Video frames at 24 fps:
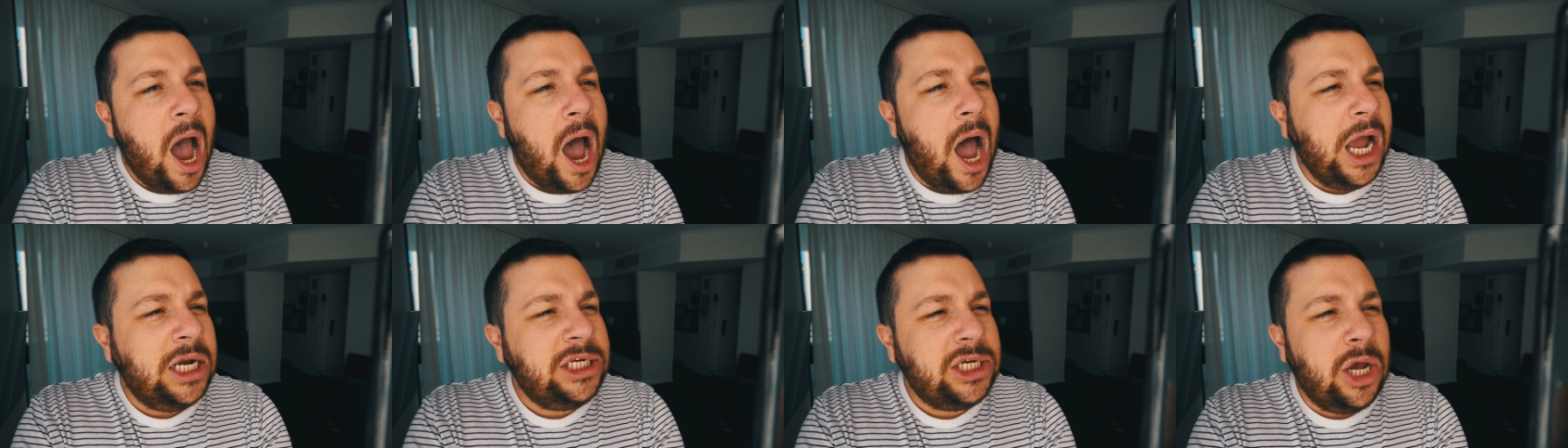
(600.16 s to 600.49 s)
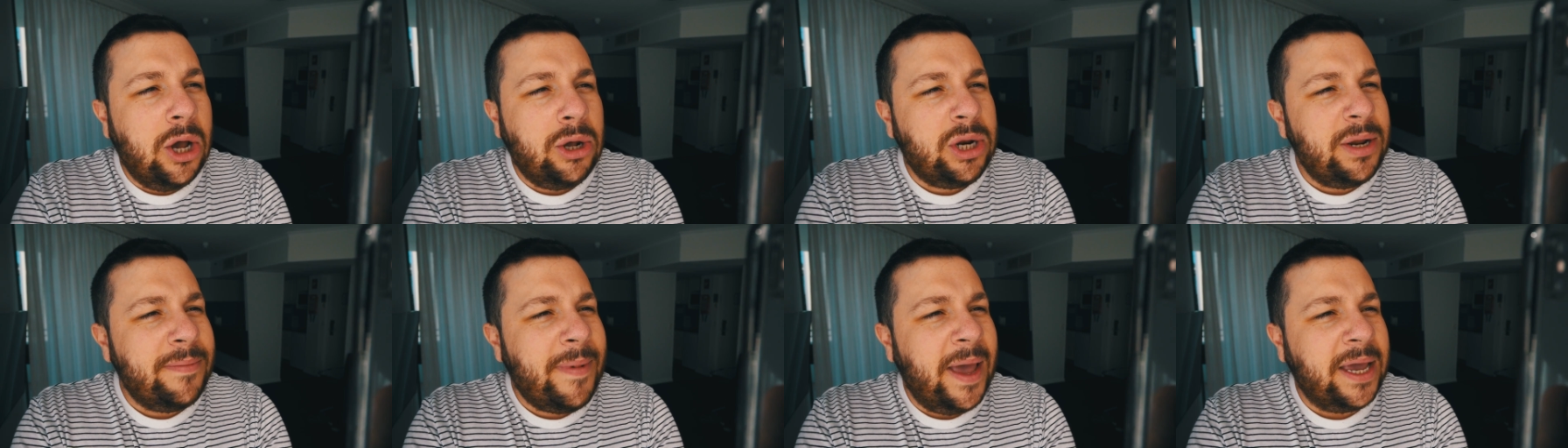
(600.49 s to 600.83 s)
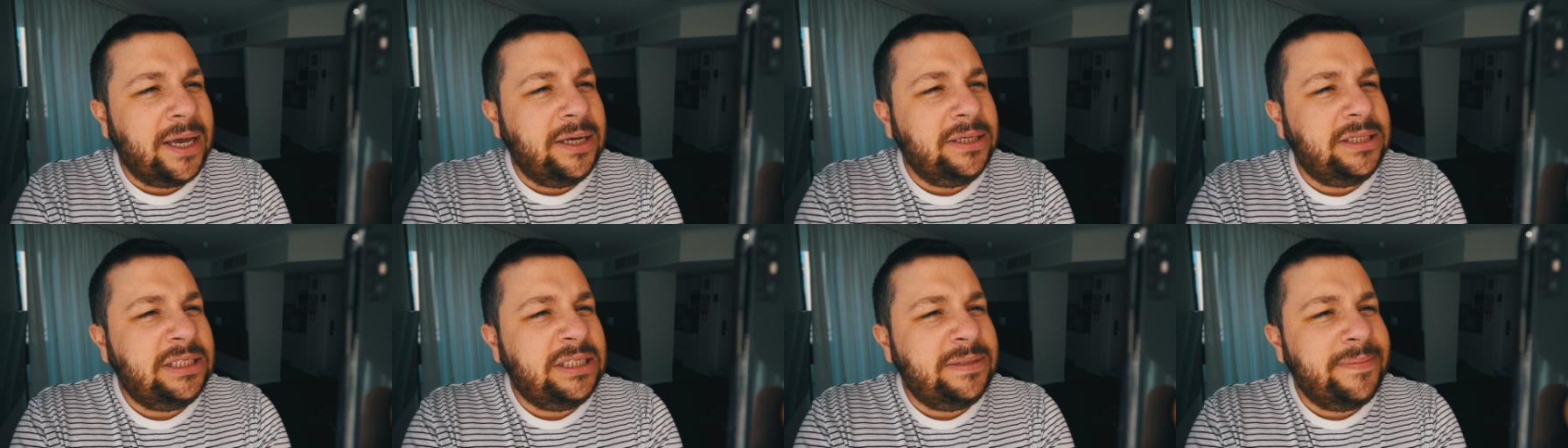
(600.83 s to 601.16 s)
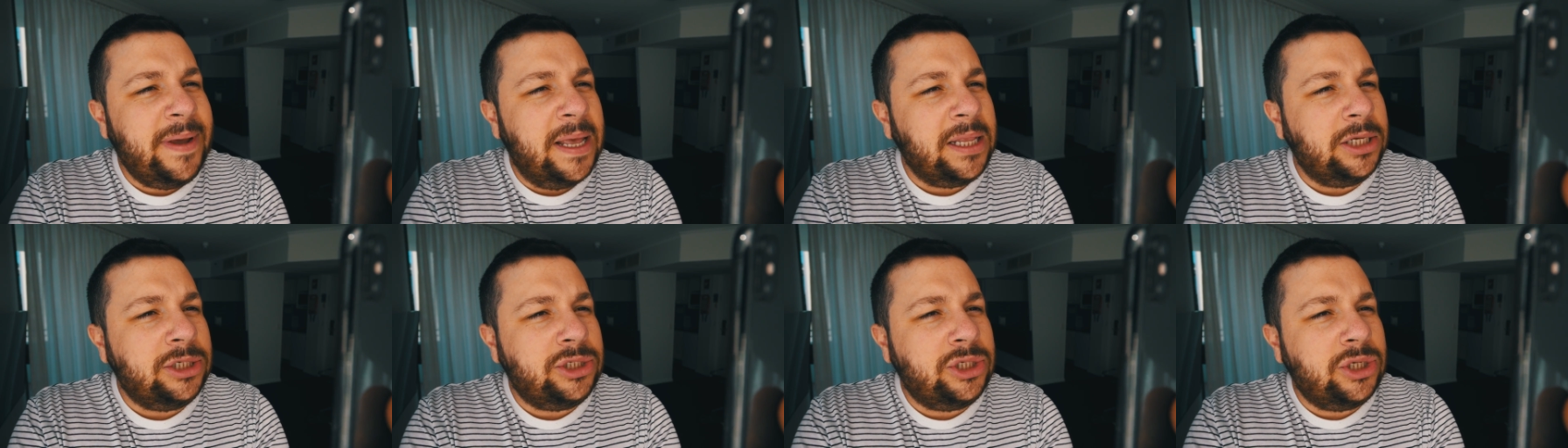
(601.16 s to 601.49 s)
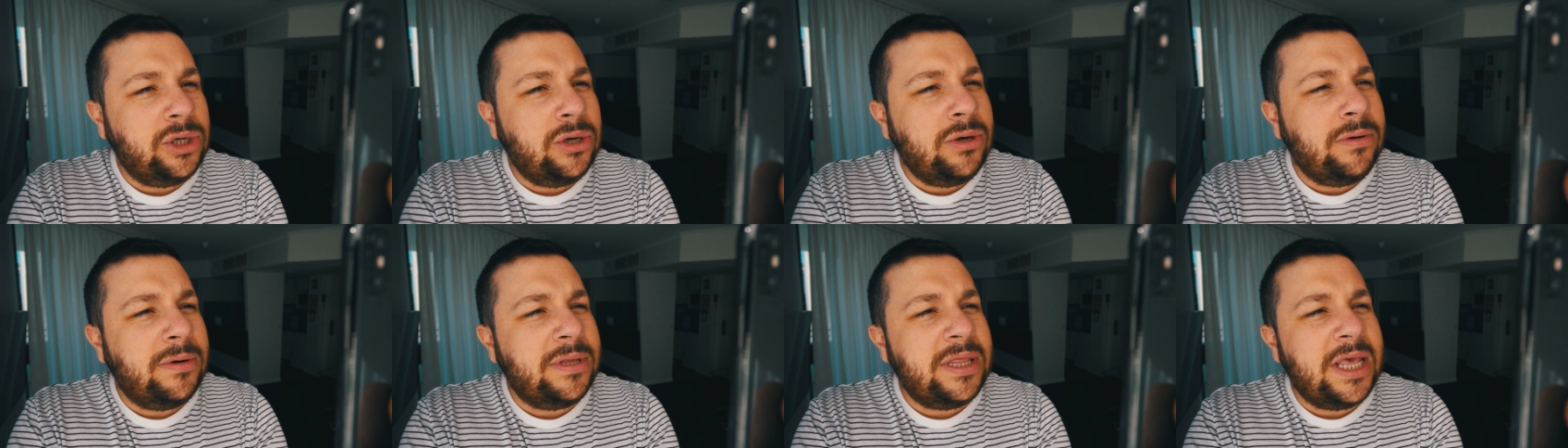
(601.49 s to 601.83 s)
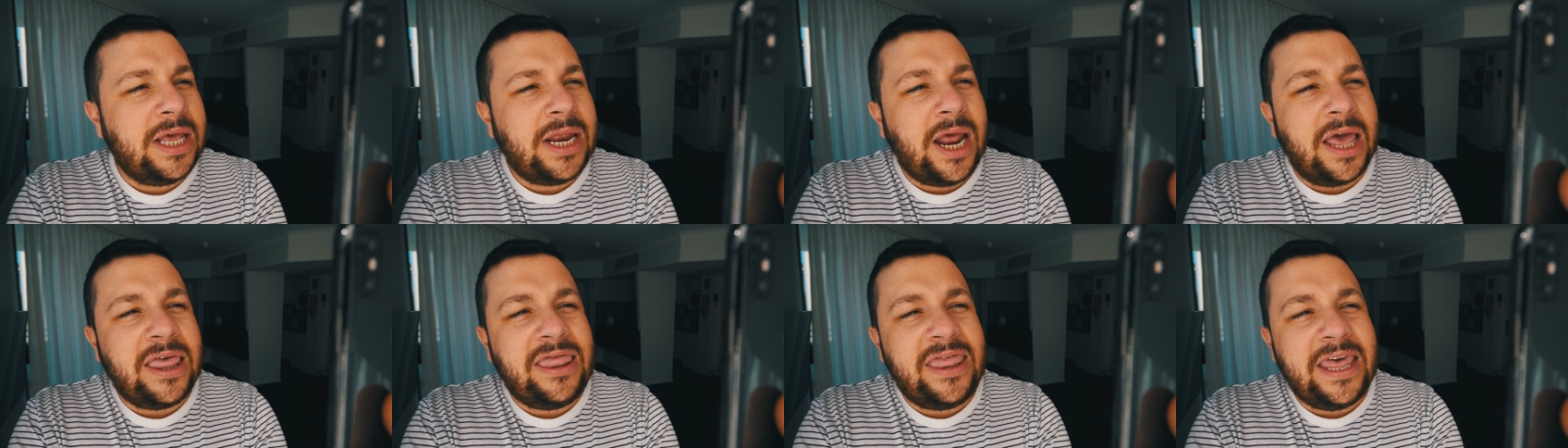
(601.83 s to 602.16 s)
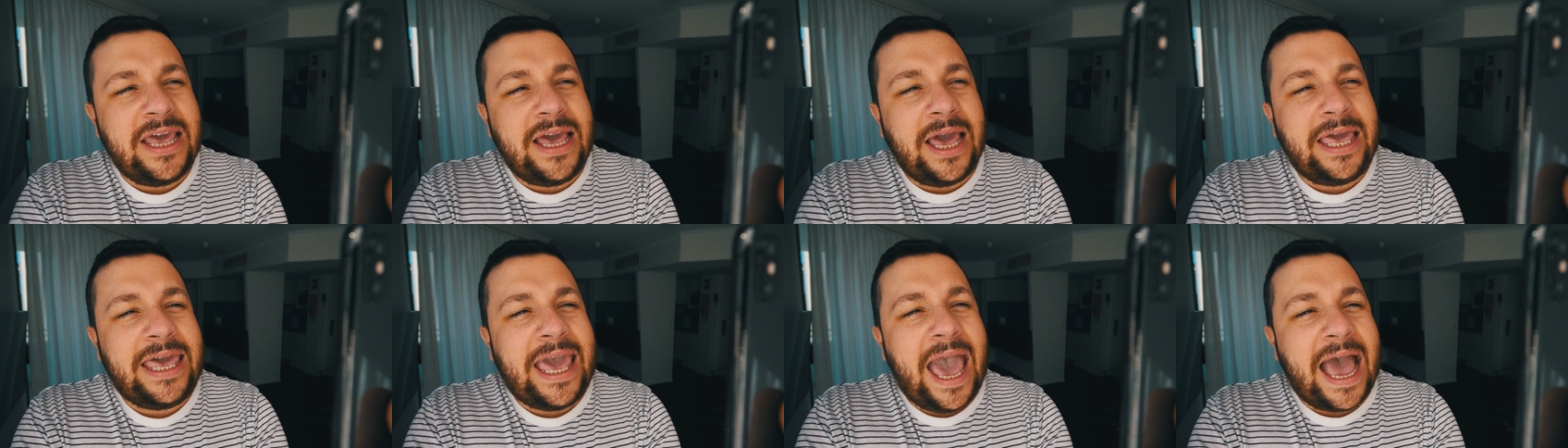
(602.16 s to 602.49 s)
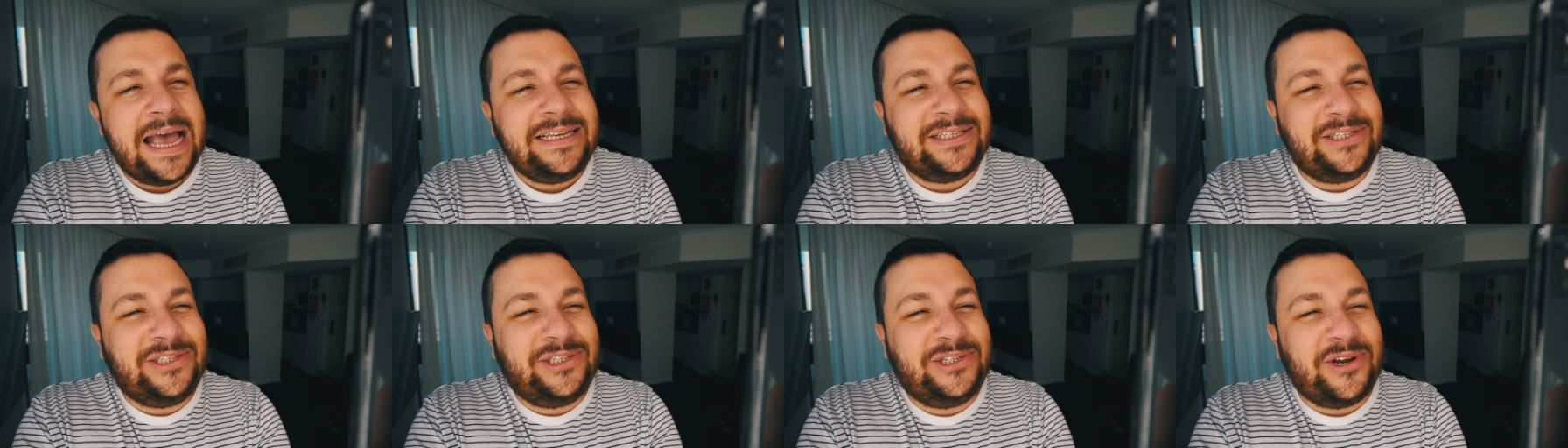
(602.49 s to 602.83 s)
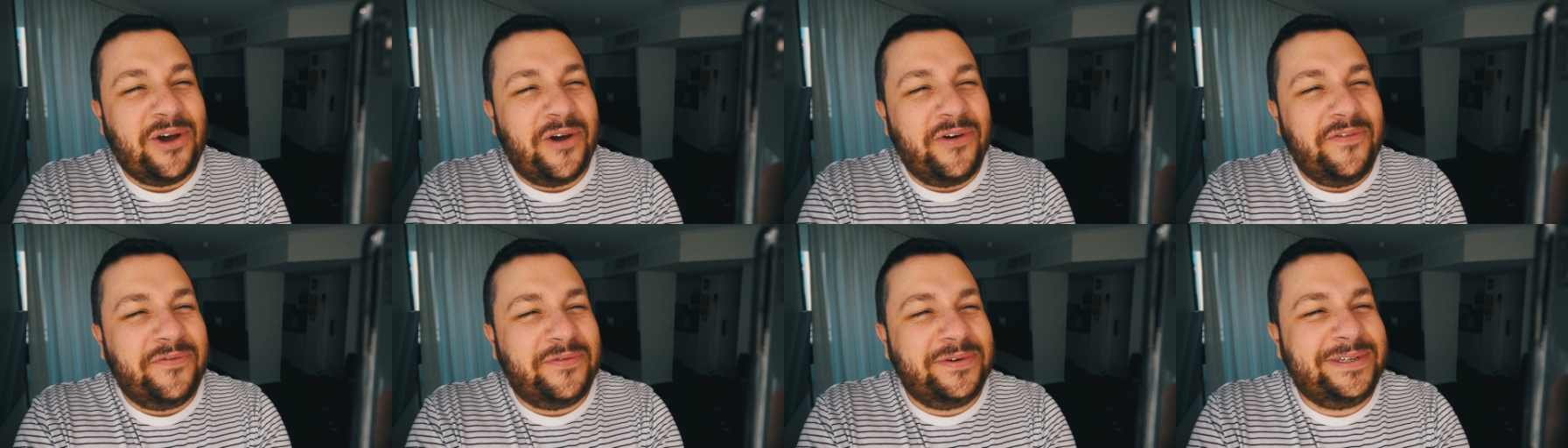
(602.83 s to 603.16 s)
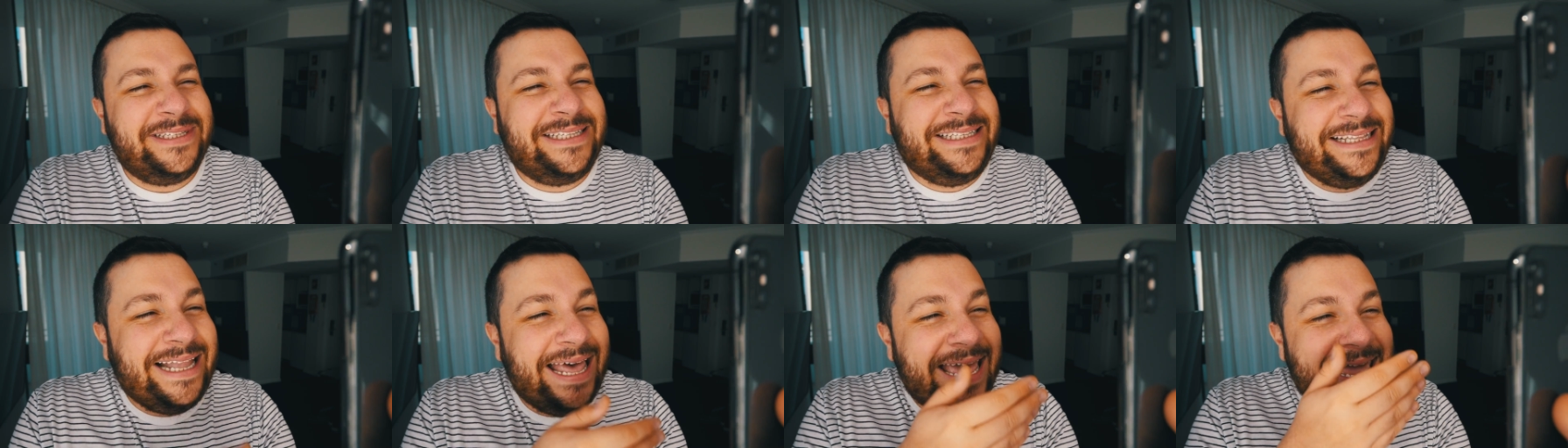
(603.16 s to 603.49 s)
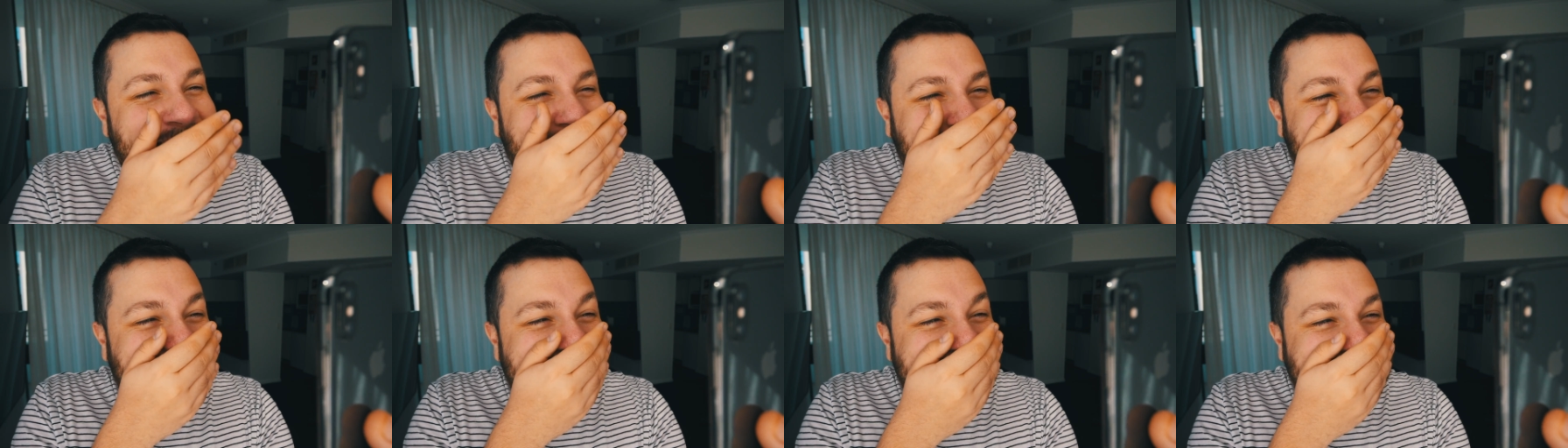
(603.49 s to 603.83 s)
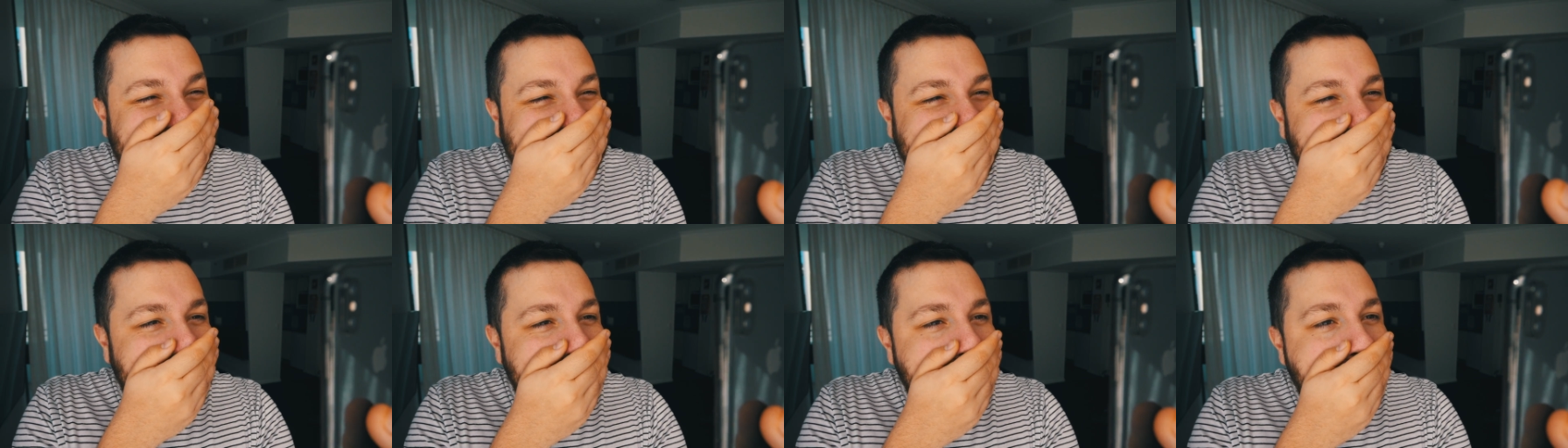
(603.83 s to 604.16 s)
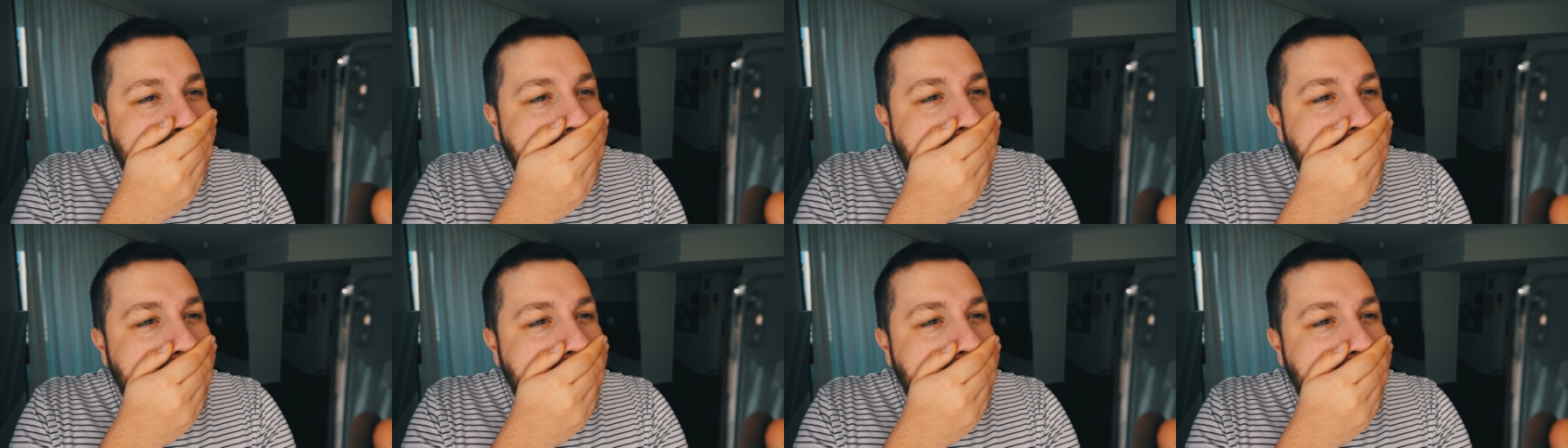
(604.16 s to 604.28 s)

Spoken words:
I told him I could smell it too and that I think a gas stove was leaking.